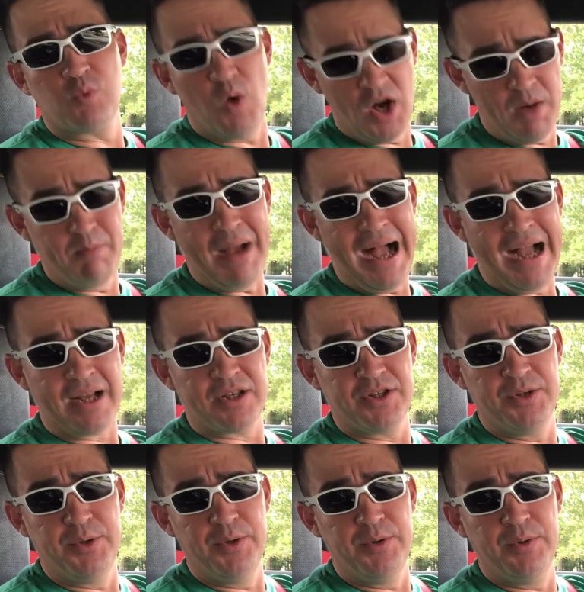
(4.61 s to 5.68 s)
Welcome back
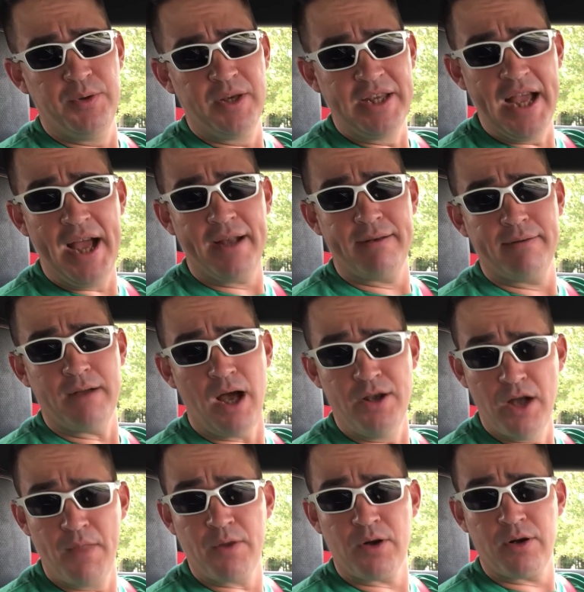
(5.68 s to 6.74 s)
to yet
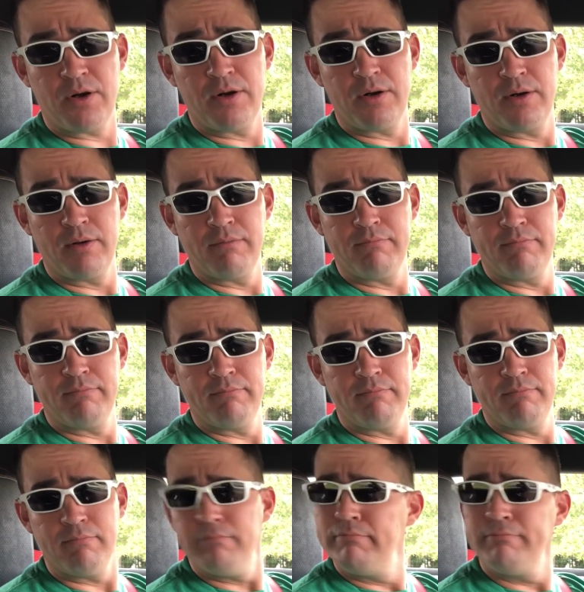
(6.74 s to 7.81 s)
another,
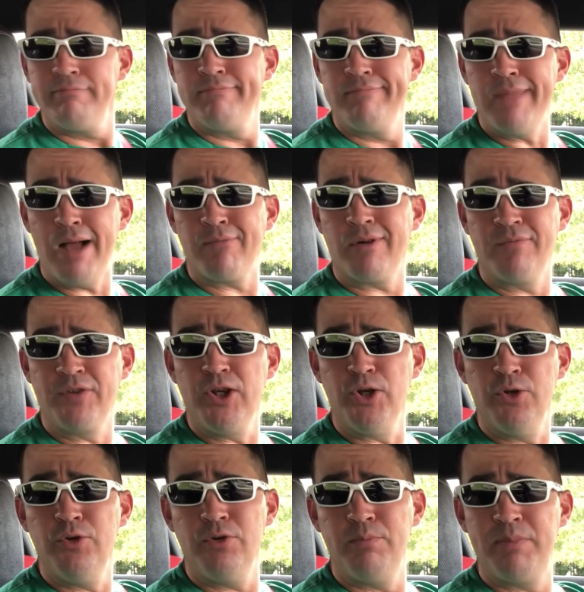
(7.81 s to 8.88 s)
not
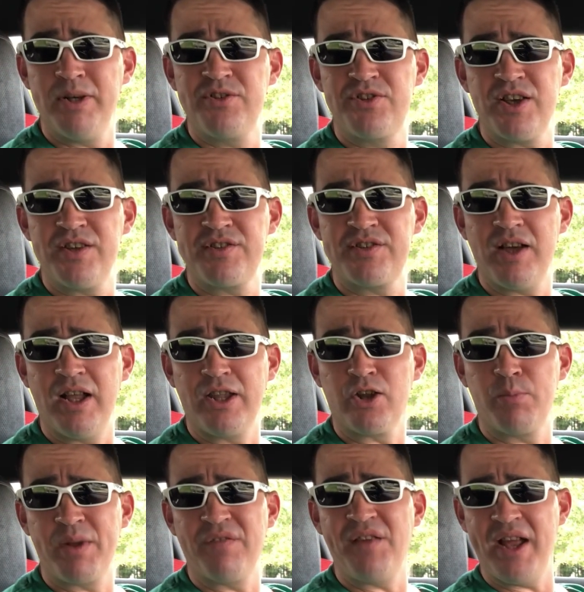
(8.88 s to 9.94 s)
review, but just a little
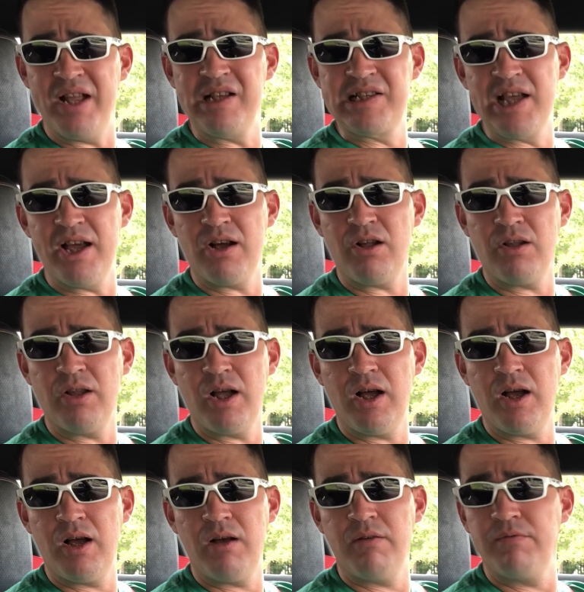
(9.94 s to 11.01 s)
bit of intel
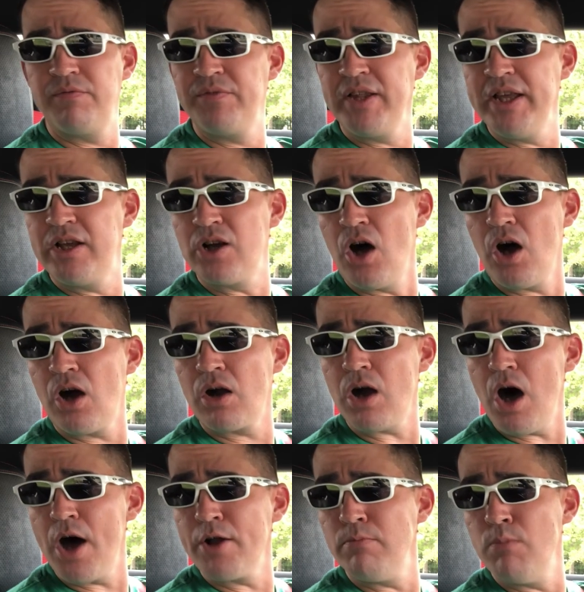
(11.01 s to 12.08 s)
of the car
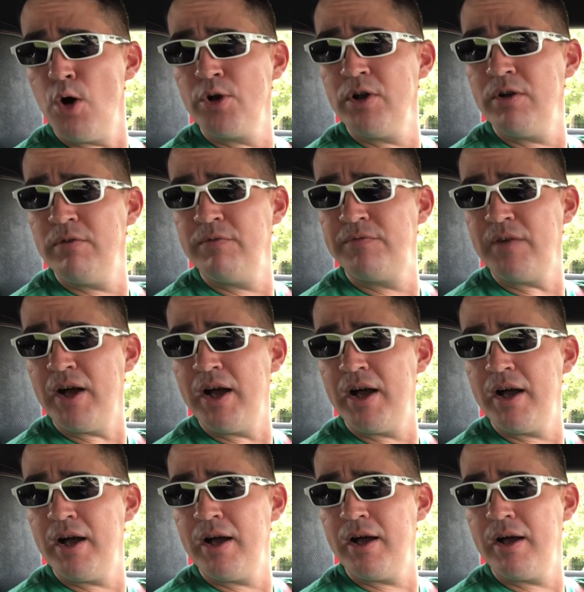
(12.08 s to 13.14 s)
automotive
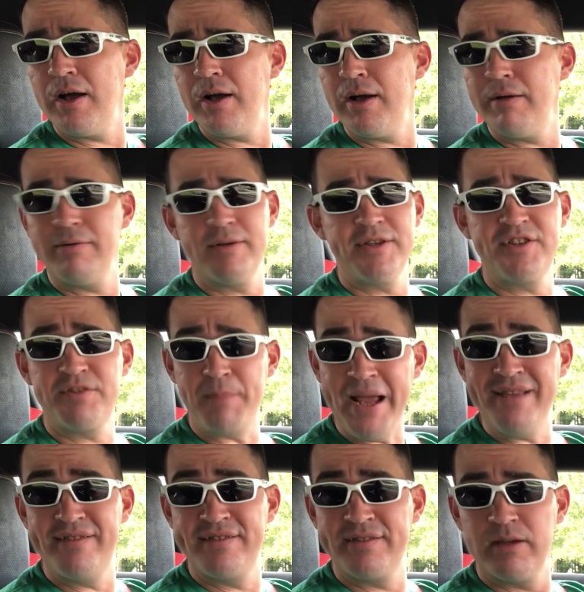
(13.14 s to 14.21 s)

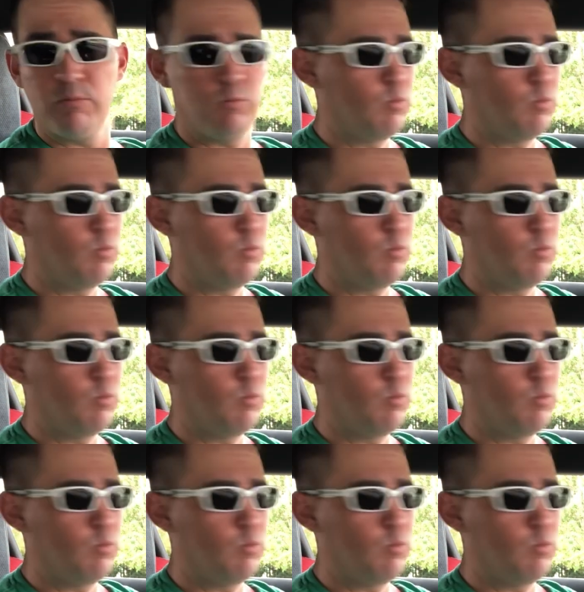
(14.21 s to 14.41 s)
space.